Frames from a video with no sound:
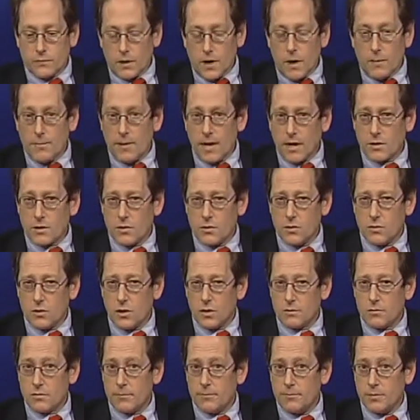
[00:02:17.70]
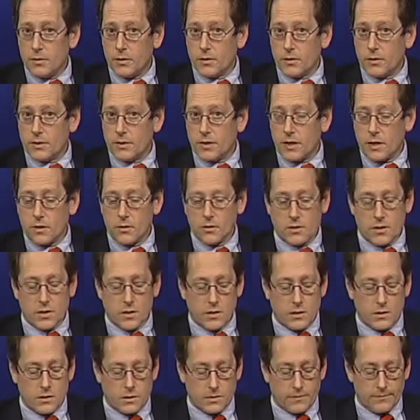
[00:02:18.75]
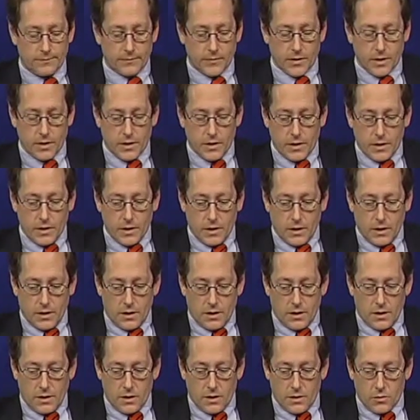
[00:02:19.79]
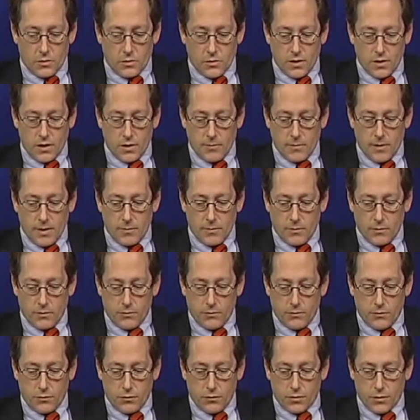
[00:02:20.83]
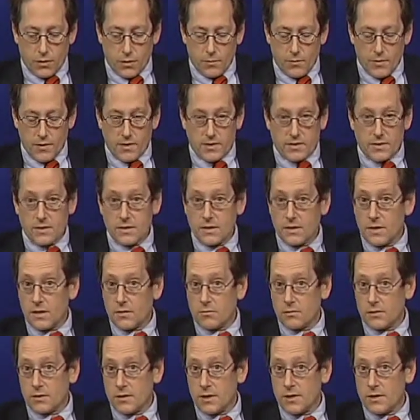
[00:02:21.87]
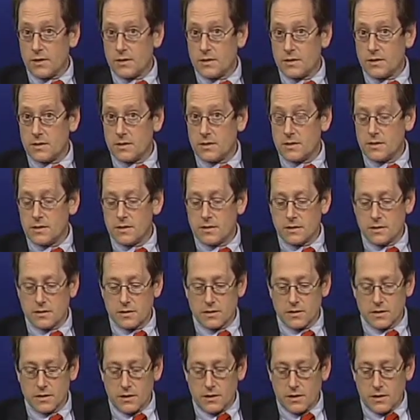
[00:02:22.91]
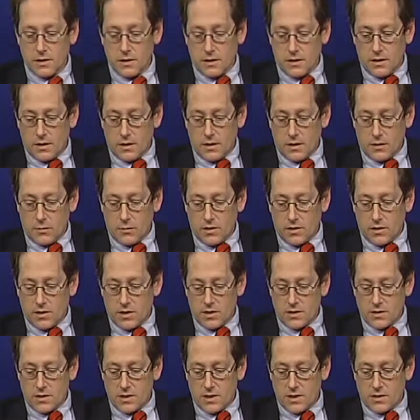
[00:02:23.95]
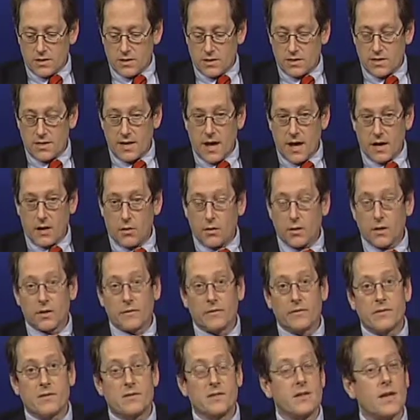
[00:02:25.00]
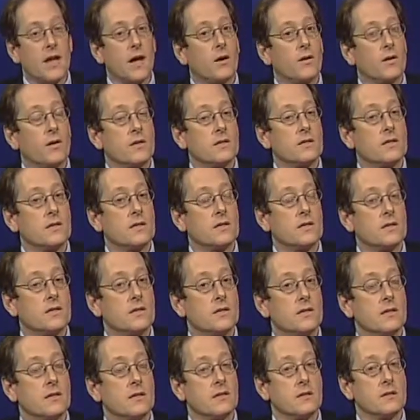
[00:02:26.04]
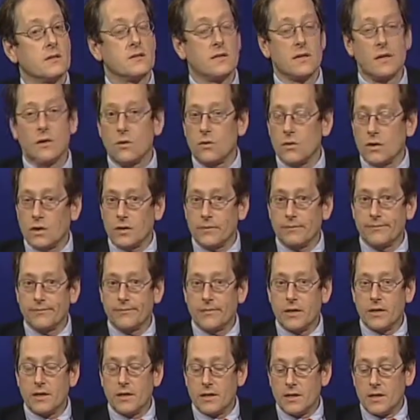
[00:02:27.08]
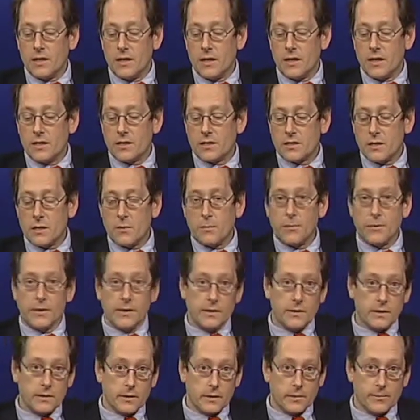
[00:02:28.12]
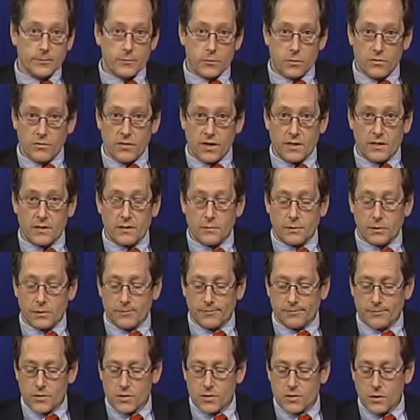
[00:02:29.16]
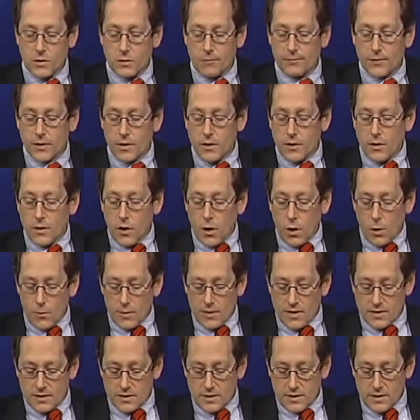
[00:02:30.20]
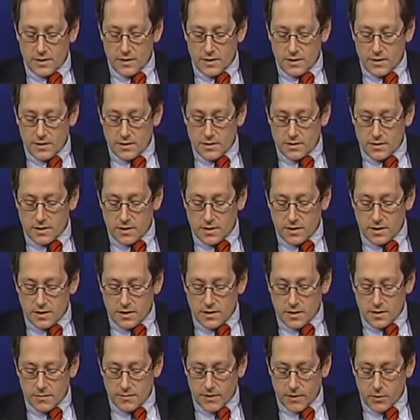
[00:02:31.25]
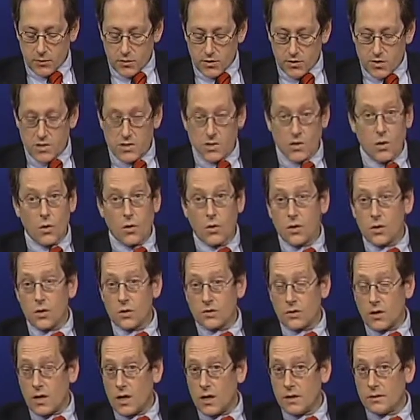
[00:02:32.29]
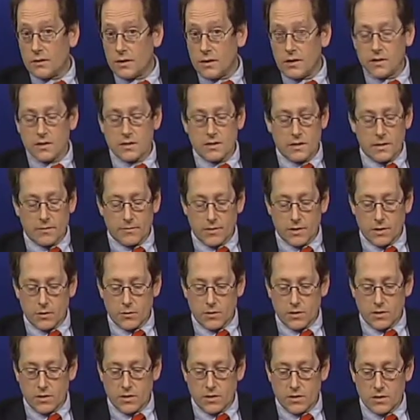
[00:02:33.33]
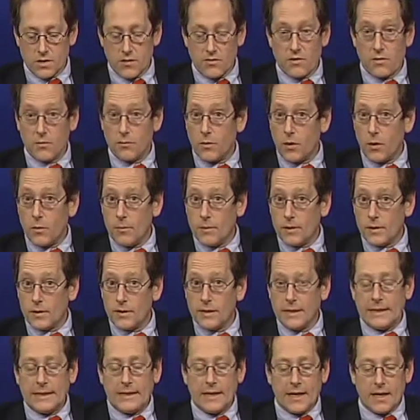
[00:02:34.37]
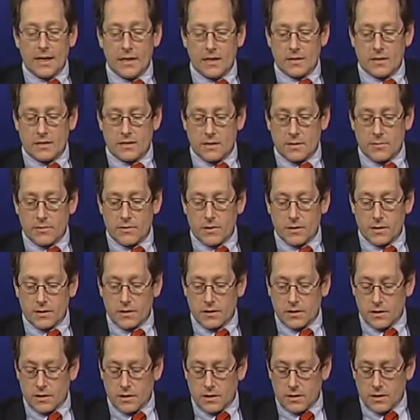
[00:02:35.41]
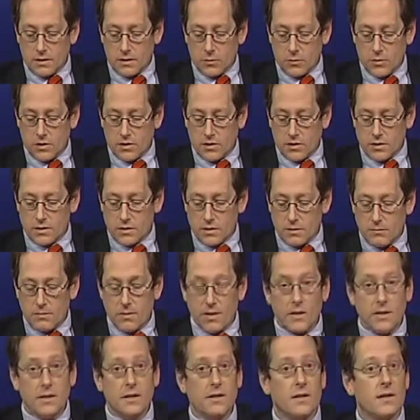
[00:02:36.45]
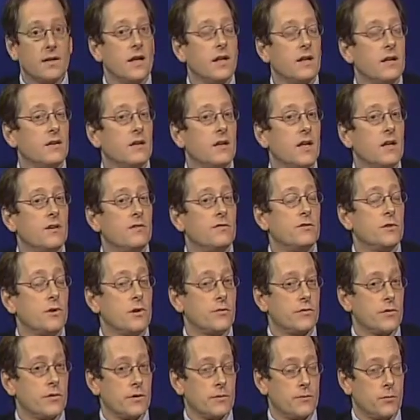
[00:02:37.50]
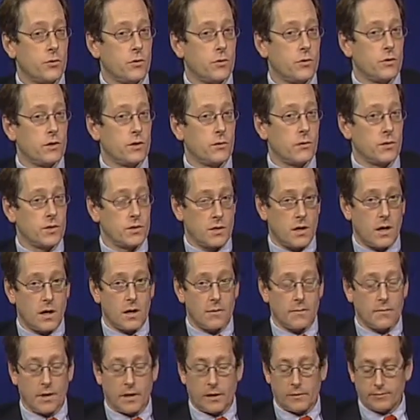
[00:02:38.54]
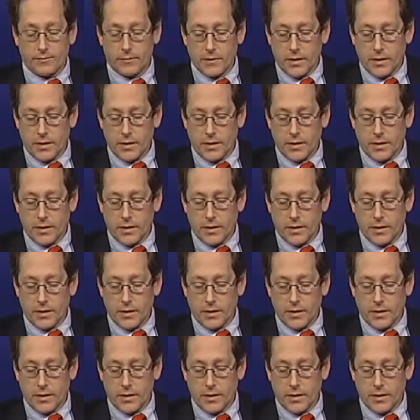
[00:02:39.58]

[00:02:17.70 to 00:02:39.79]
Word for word: about $200 billion a year uh, in treating people for obesity and related diseases uh, which is a staggering, staggering statistic considering it is completely preventable. So, obesity is, is something which is au courant, it is something which is of the moment, it is something uh, which is immediate and, and very, very important that we talk about.